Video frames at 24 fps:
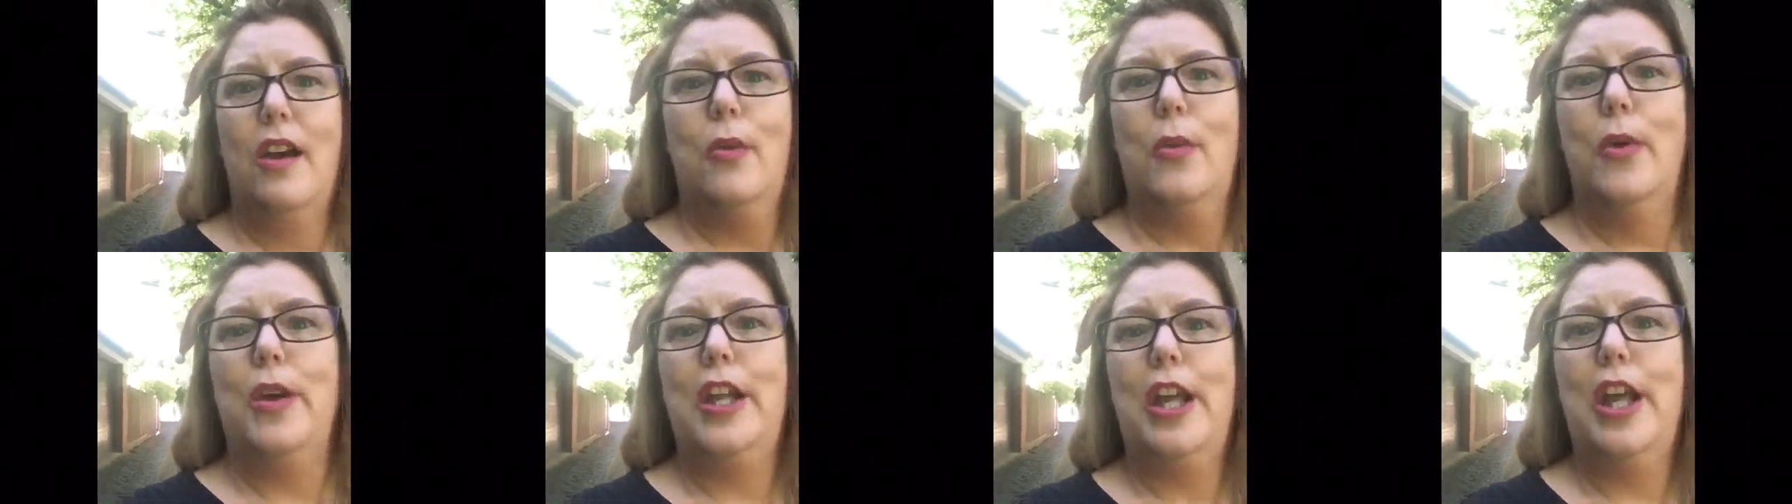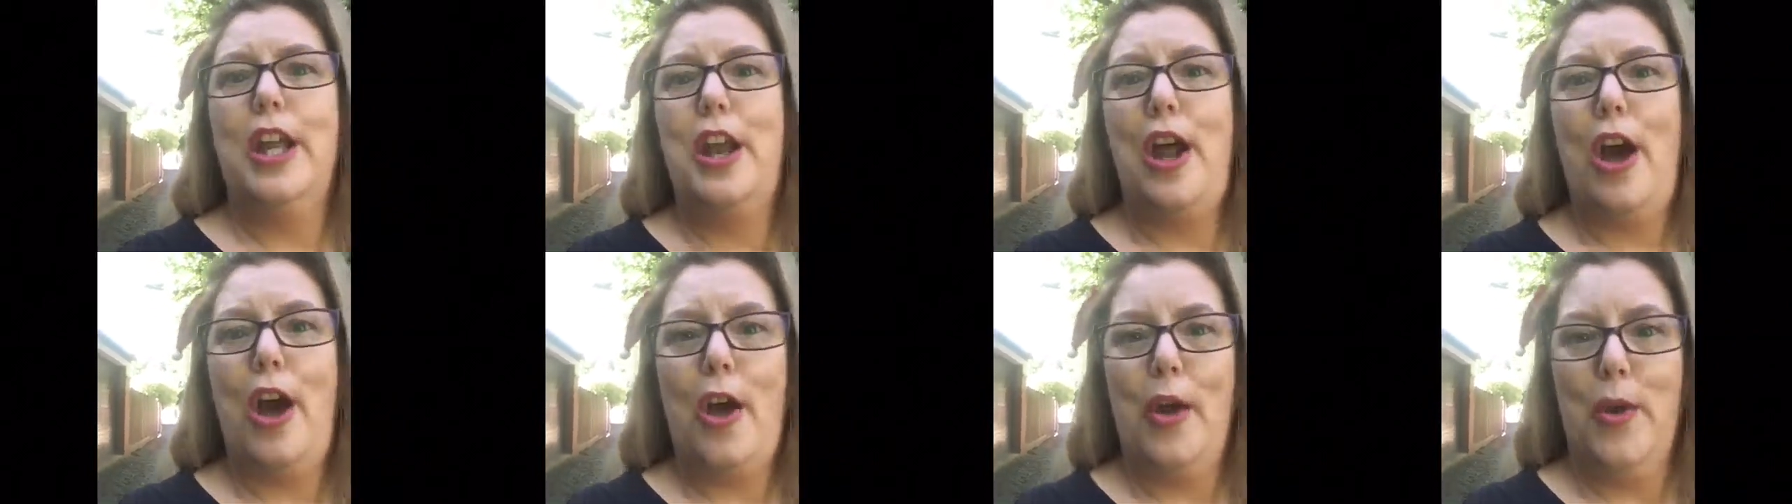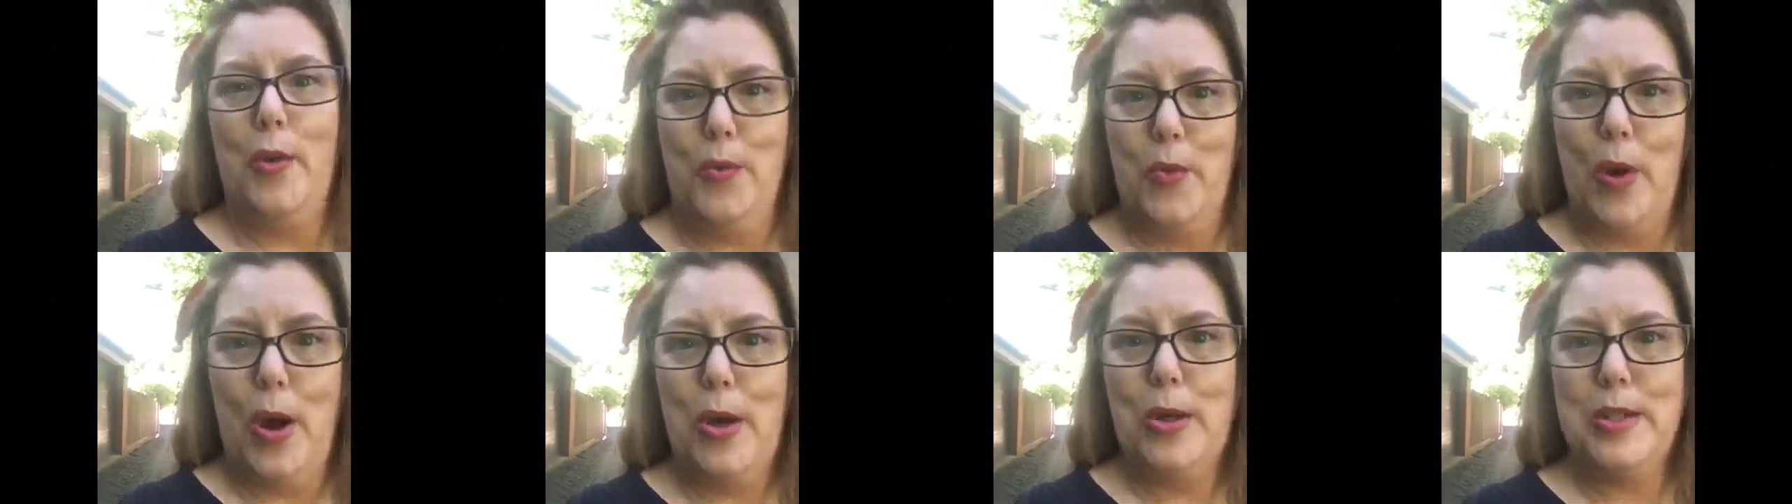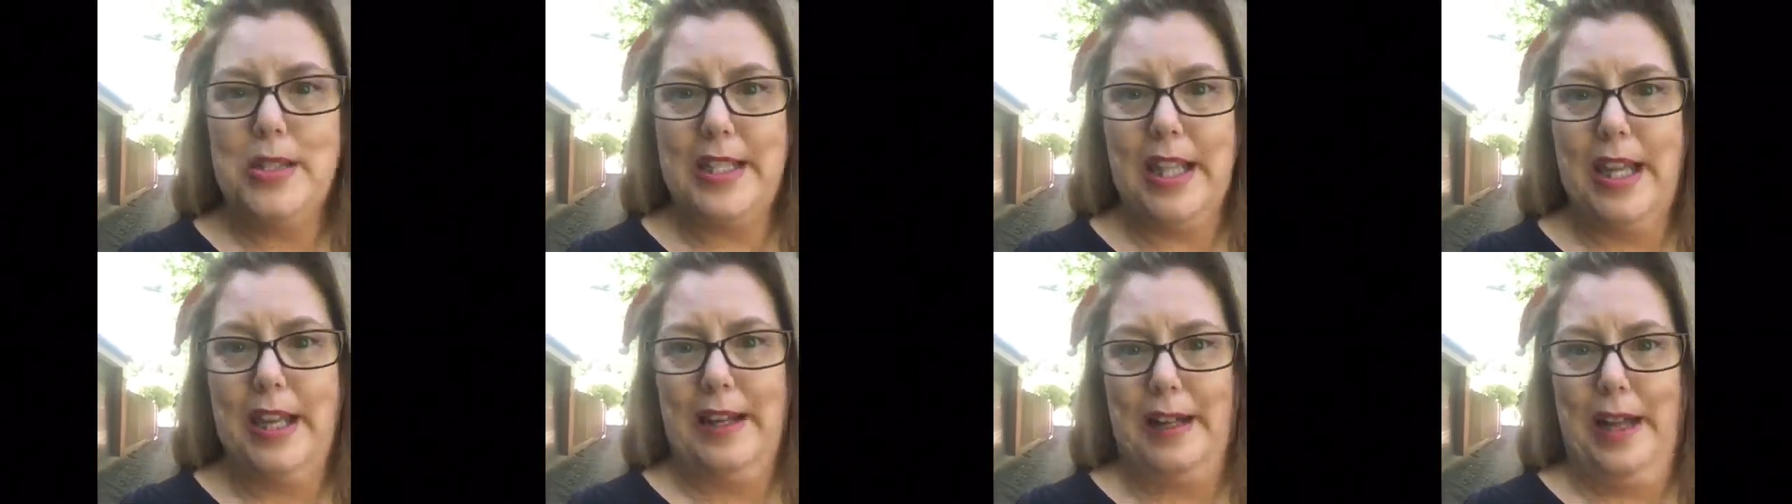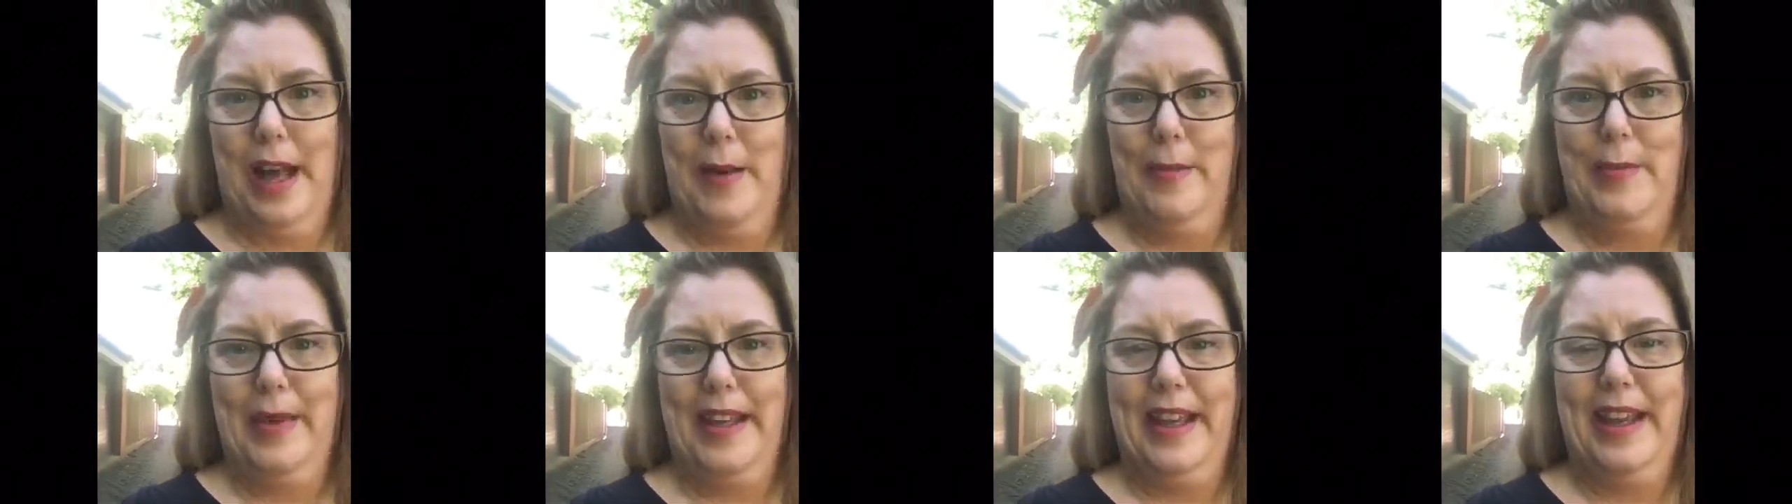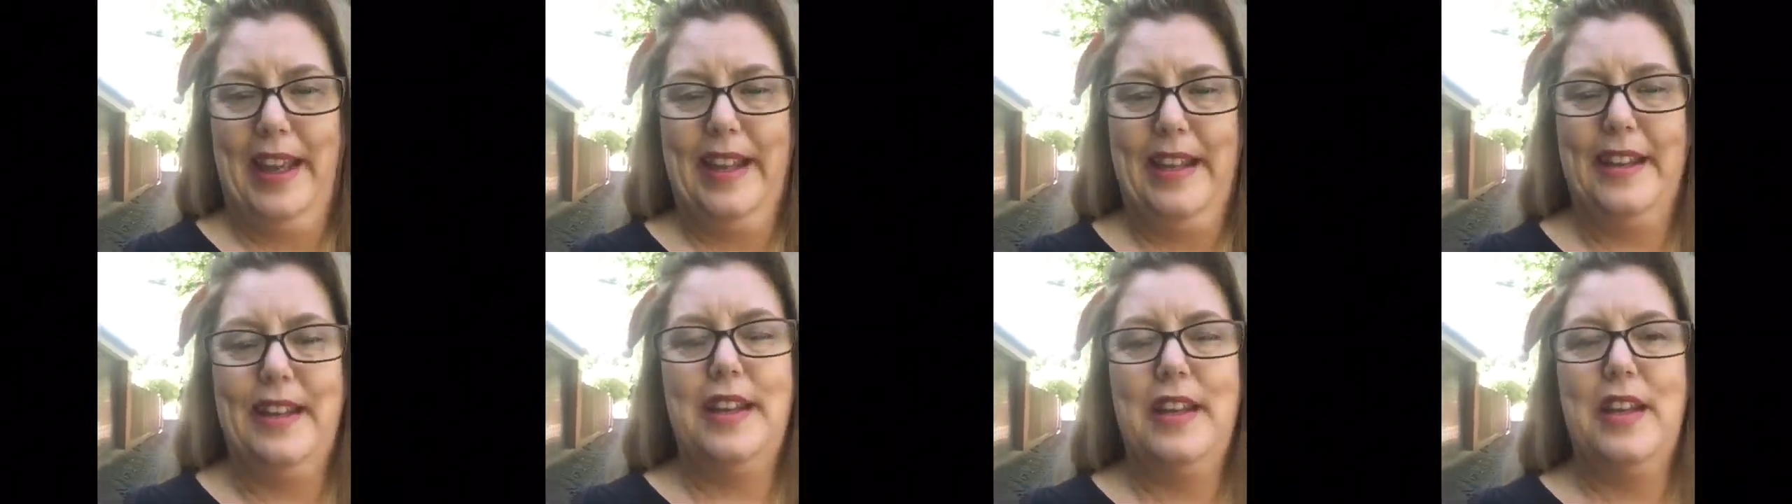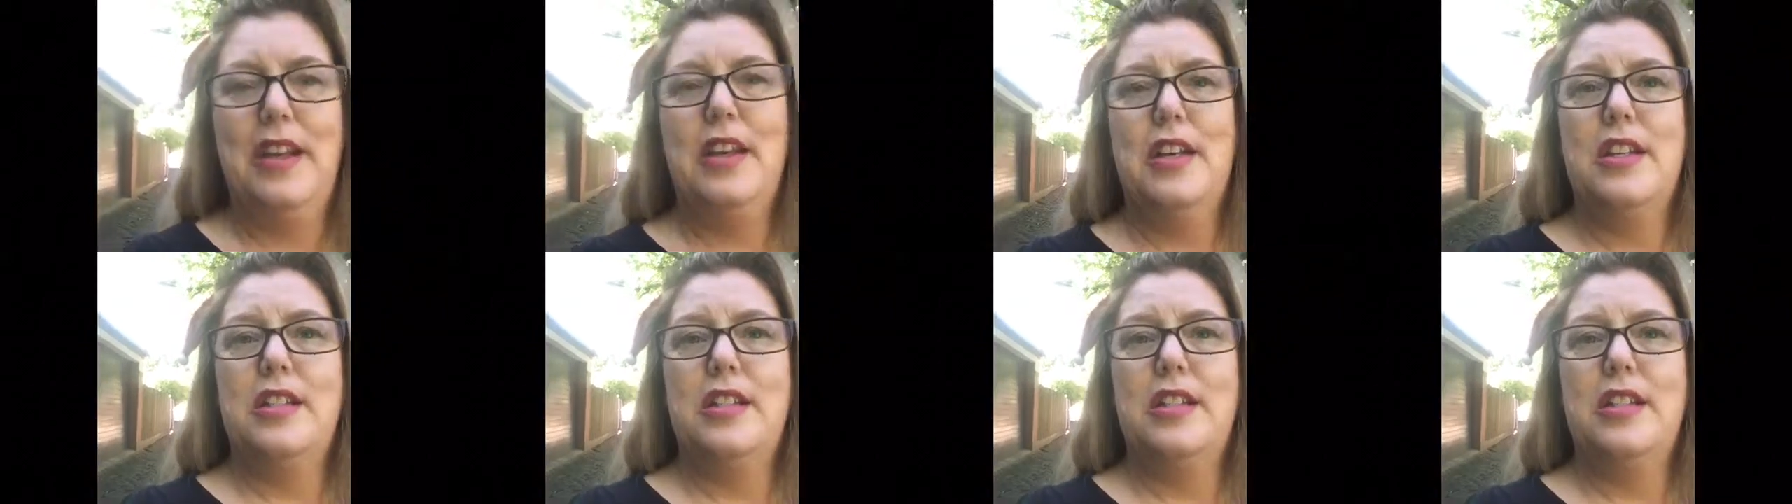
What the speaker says: what do you know? Roles started coming in.